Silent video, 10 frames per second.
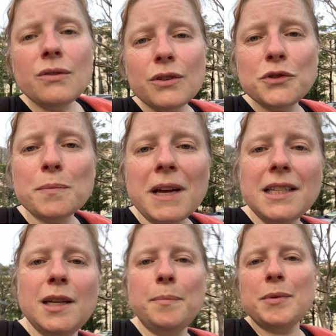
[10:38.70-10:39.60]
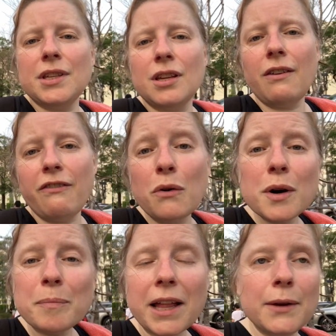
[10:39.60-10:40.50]
those are my tips
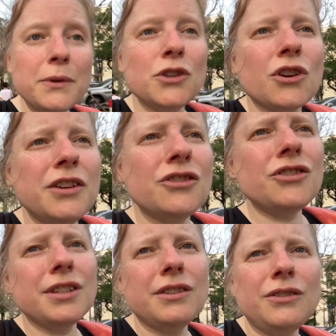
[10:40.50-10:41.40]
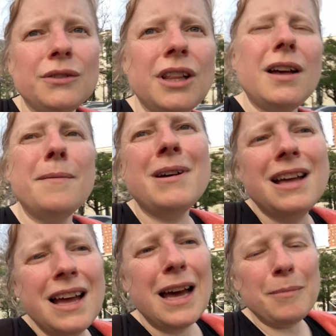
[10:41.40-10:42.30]
for playing with strangers in a new club.
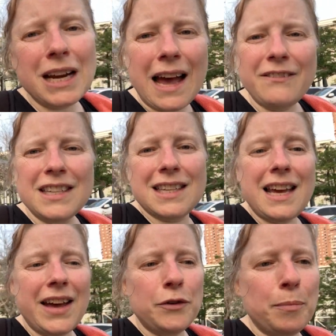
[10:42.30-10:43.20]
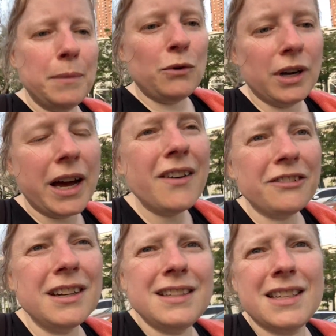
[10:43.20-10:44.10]
I mean, obviously I have a bit more
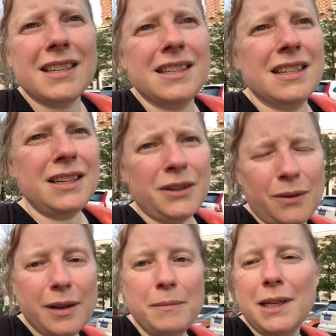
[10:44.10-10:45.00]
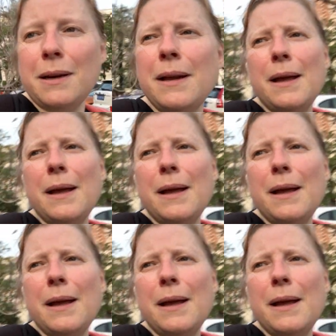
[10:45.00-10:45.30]
confidence because, you know, I'm in